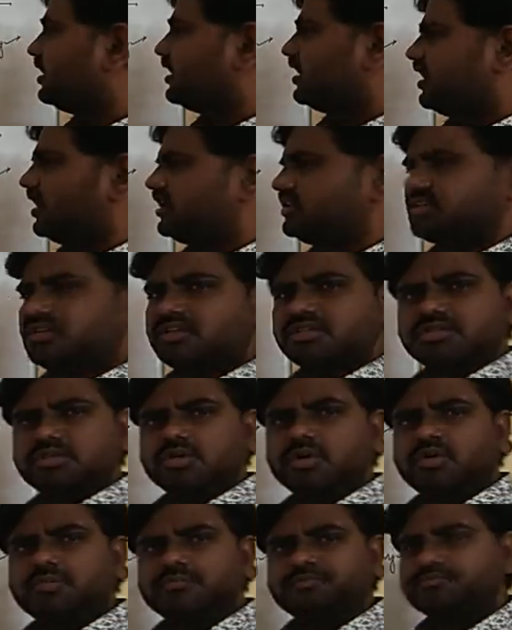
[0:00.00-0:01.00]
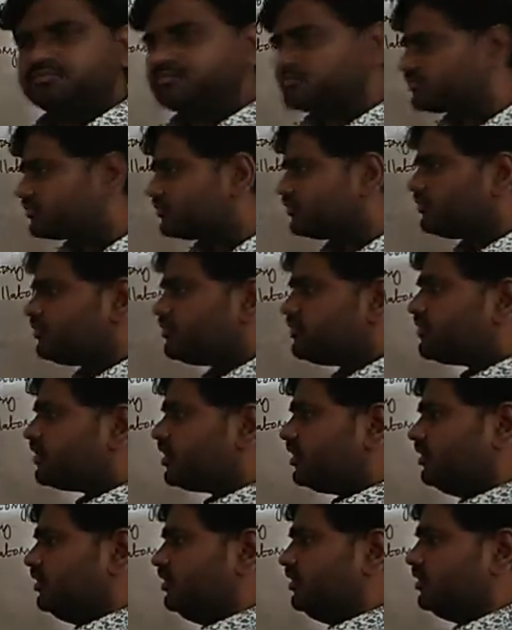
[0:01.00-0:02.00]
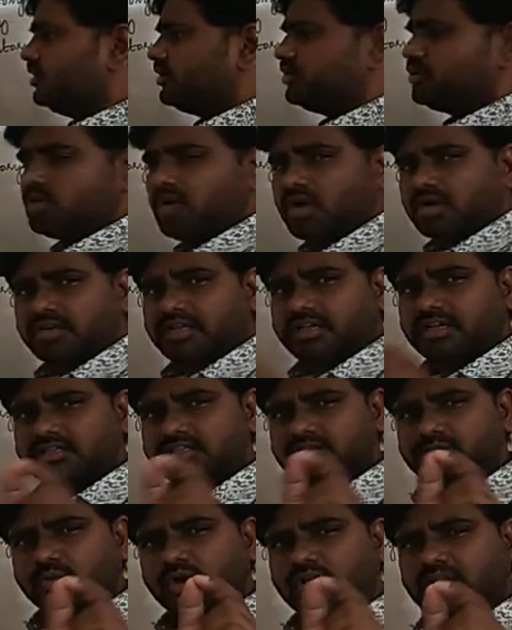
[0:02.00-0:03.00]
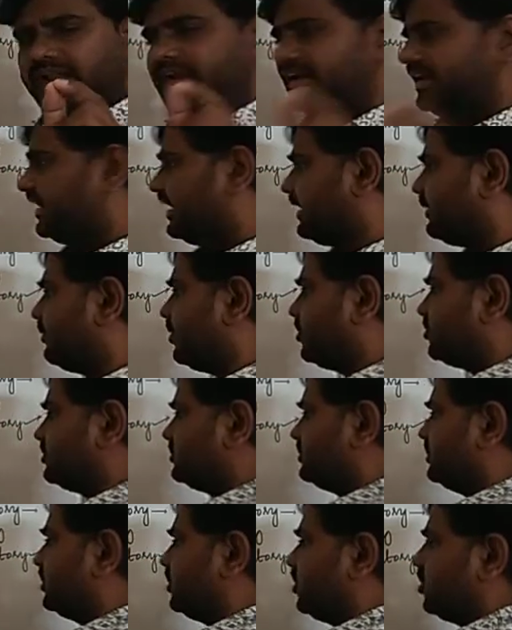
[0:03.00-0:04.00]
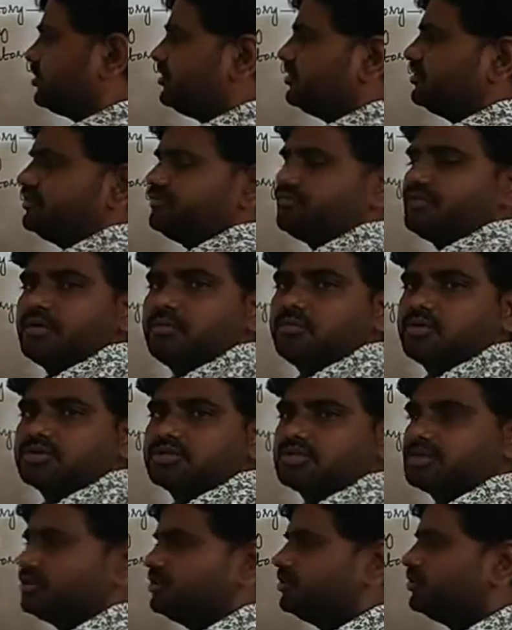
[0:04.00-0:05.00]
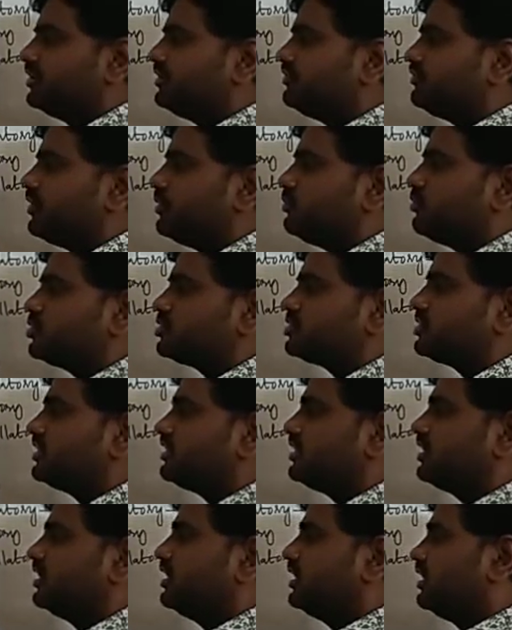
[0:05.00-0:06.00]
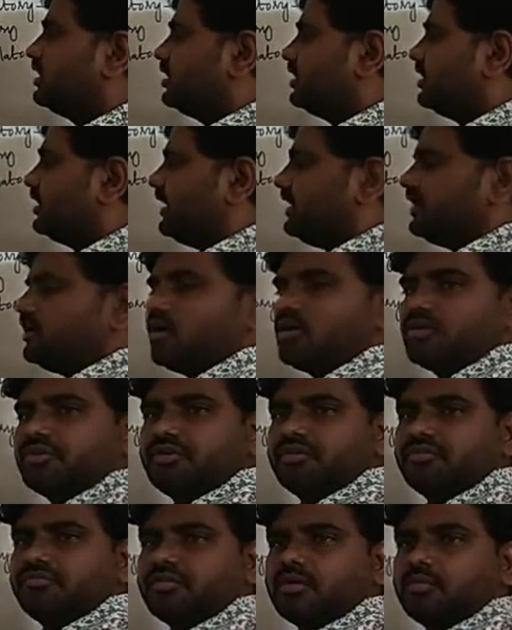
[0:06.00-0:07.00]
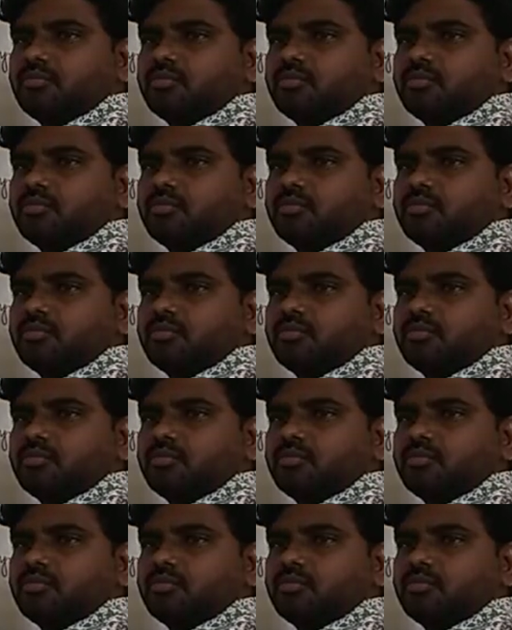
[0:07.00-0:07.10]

I think so. You got a small idea about the non-uniform motion. Uniform motion and non-uniform